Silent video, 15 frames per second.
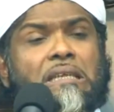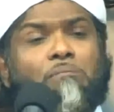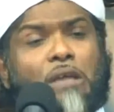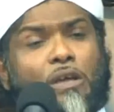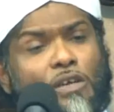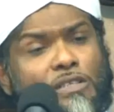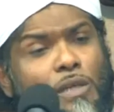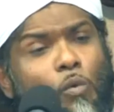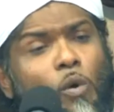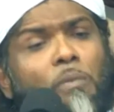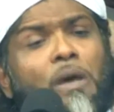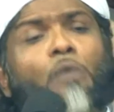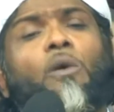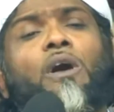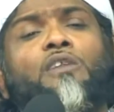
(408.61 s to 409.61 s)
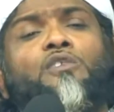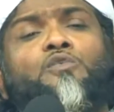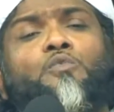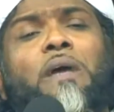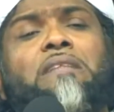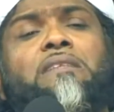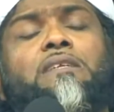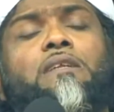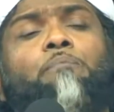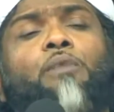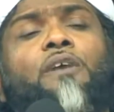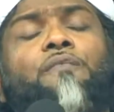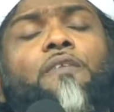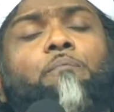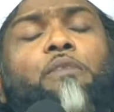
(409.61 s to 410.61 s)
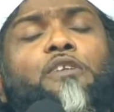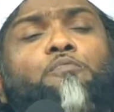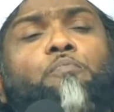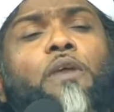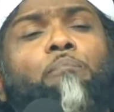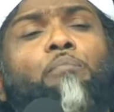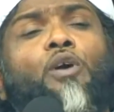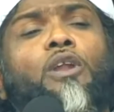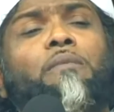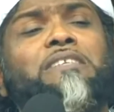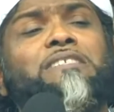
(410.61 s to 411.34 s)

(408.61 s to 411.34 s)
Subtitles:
Because a woman once went to the Prophet, peace be upon him,